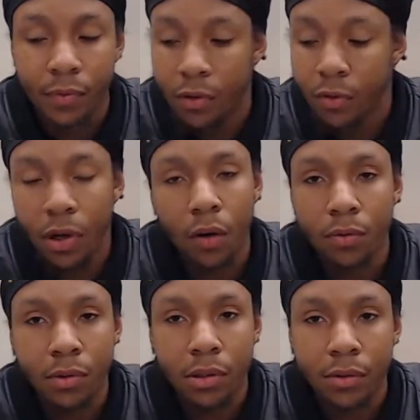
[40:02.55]
You
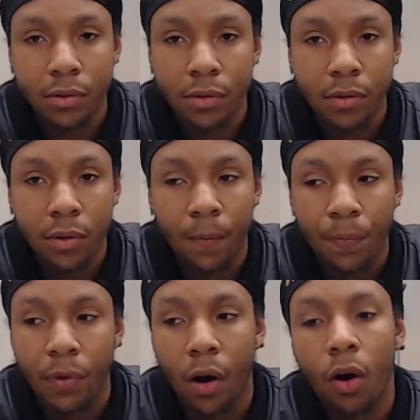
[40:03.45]
don't.
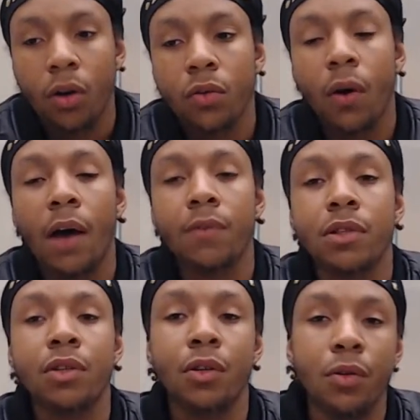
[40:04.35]
All you have
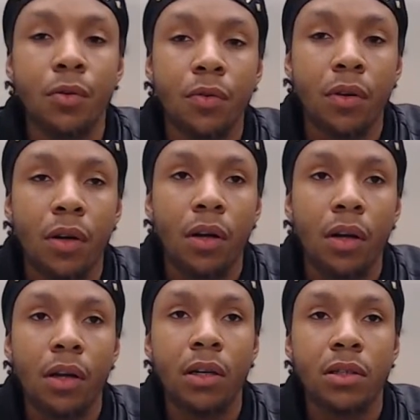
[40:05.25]
to do
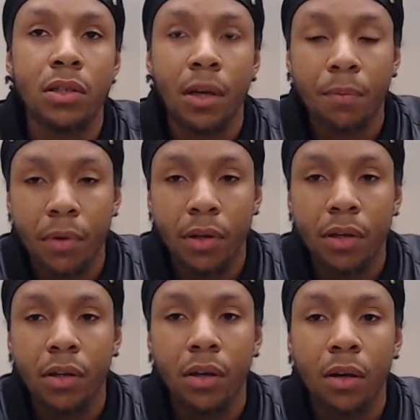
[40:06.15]
is
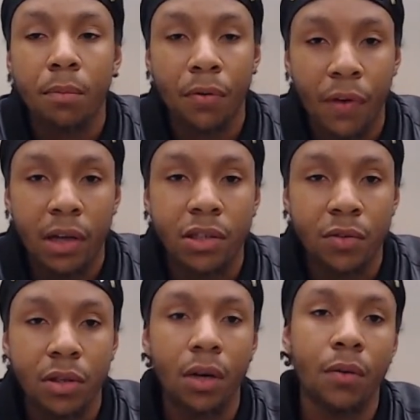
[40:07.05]
simply perfect
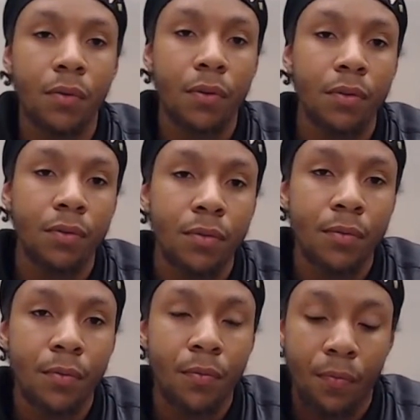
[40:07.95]
yourself.
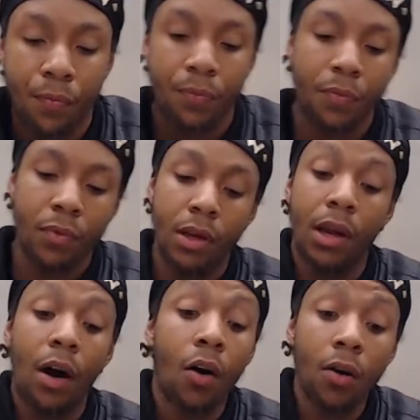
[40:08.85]

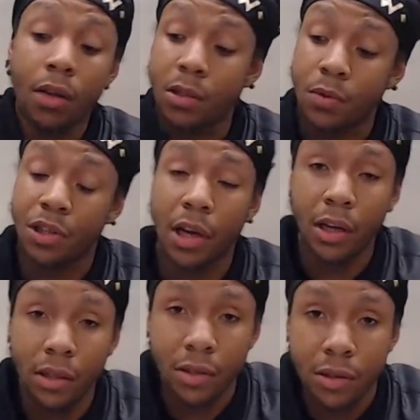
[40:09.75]
And all this will
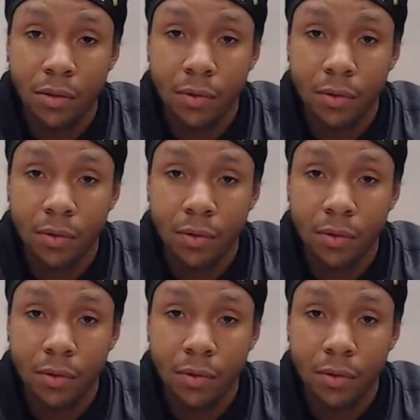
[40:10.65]
change.